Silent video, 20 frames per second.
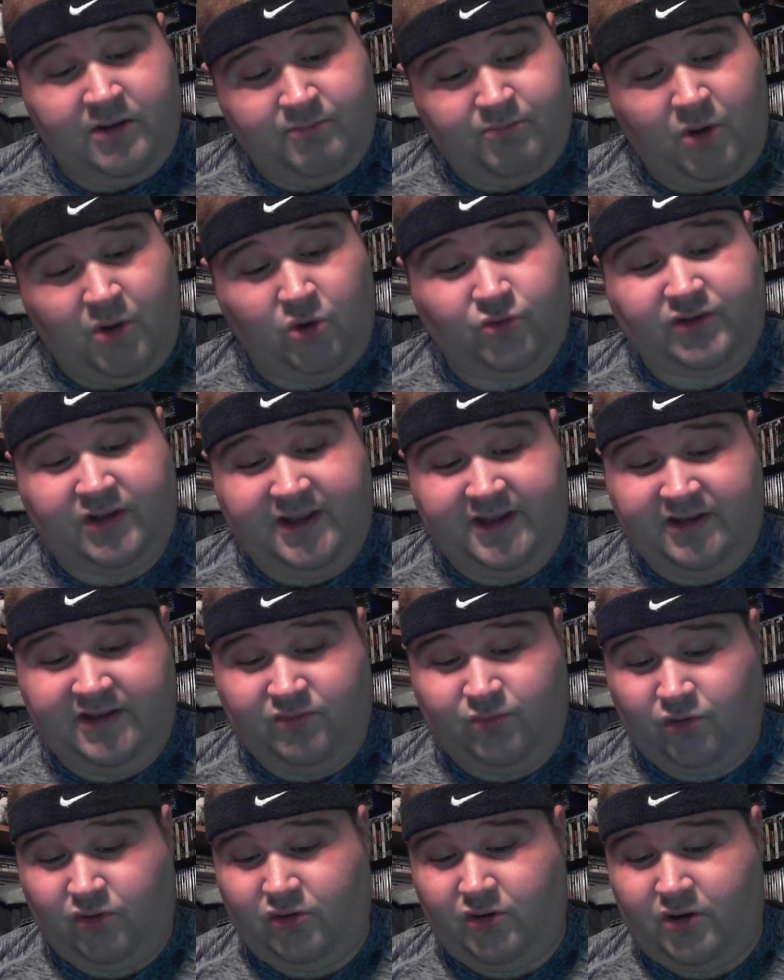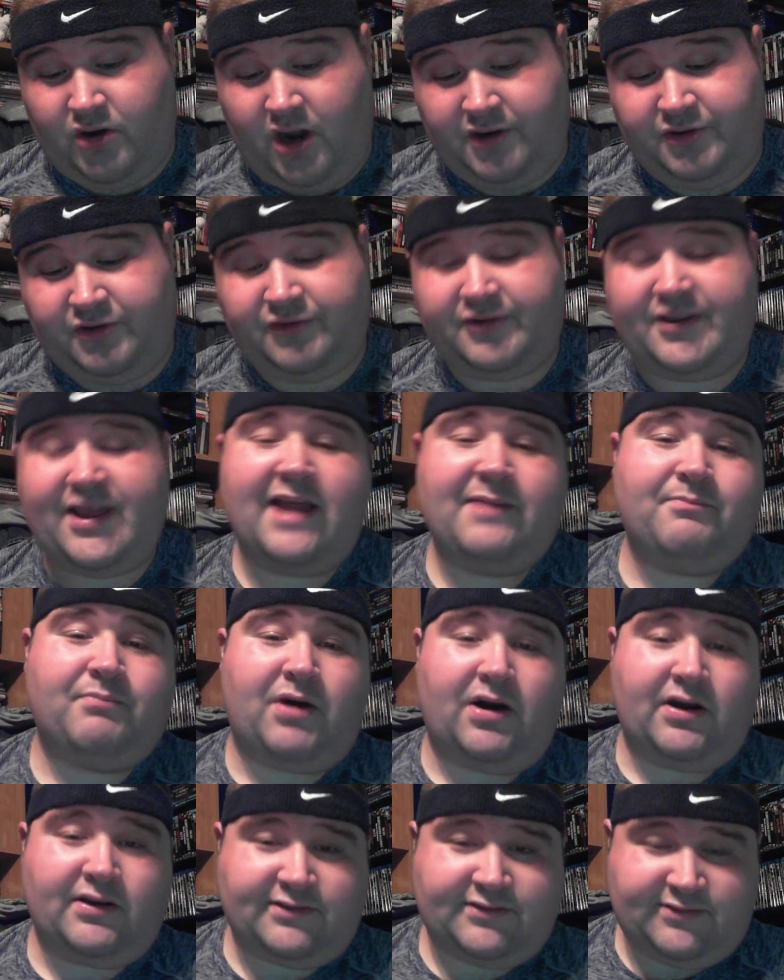Most of these were under 10
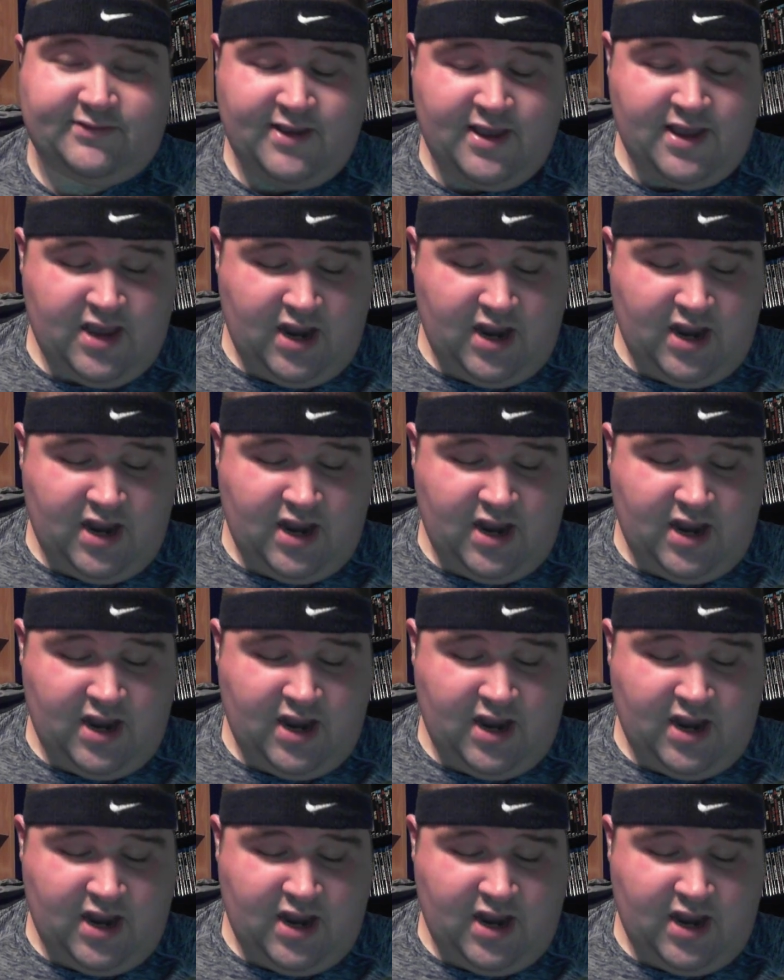bucks.